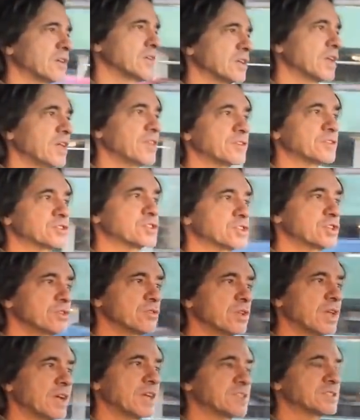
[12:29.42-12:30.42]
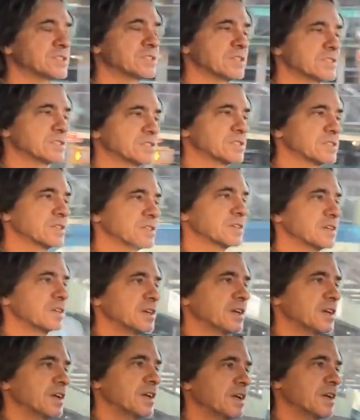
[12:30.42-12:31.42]
leather shoelaces,
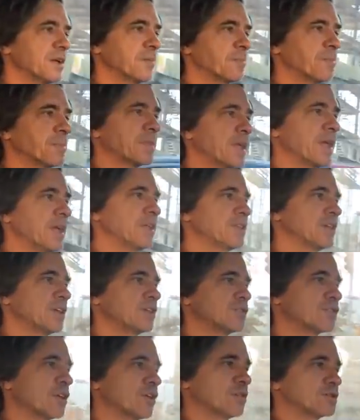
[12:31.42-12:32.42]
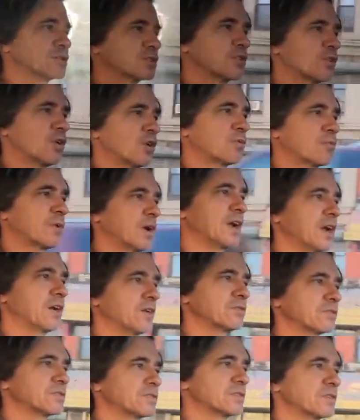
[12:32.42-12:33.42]
and then those go
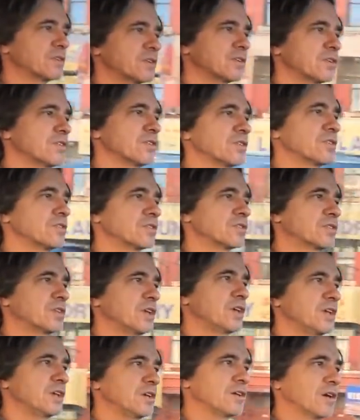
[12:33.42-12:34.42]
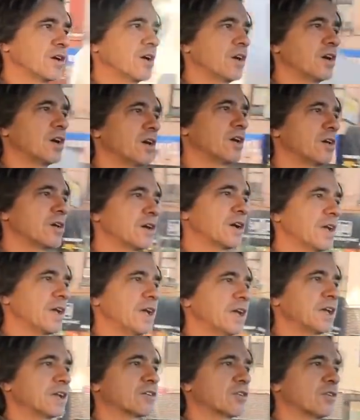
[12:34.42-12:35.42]
around the
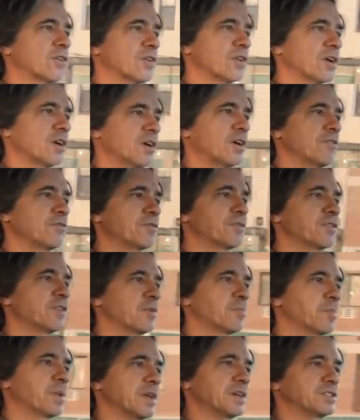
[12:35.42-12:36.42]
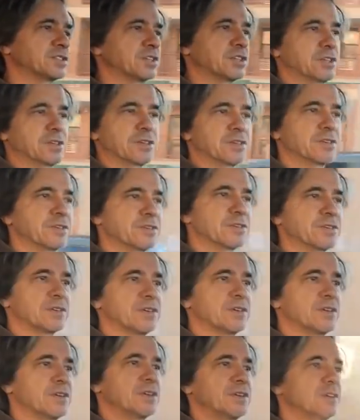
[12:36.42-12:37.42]
ankle of the pigeon.
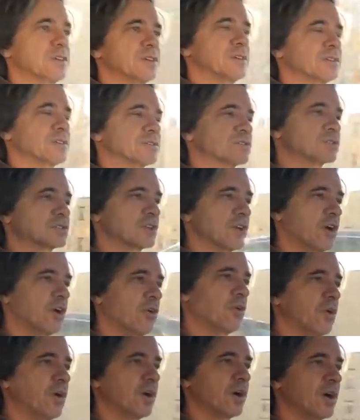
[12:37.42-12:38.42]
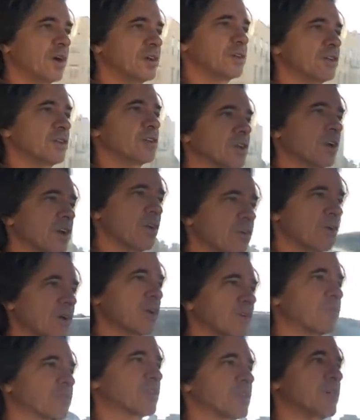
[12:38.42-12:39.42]
So, you know,
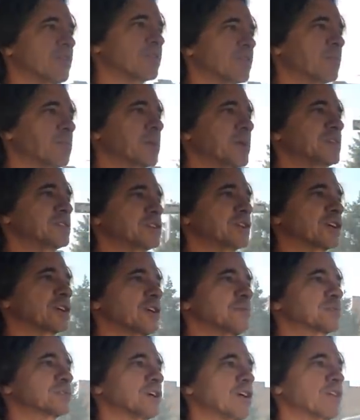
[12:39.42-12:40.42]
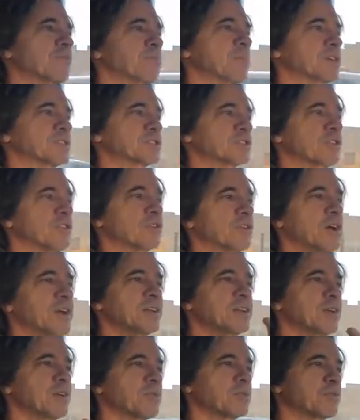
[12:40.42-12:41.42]
if the pigeon comes off my shoulder, I
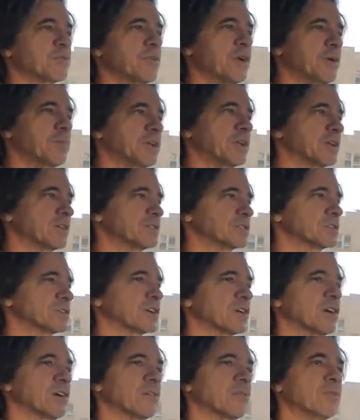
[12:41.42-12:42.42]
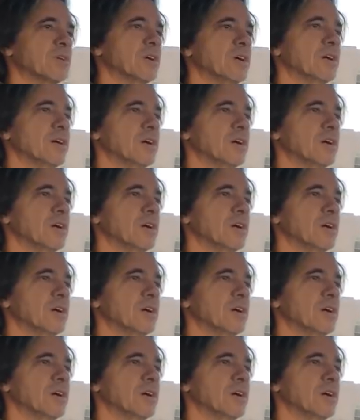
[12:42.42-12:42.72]
did it with Remy years ago.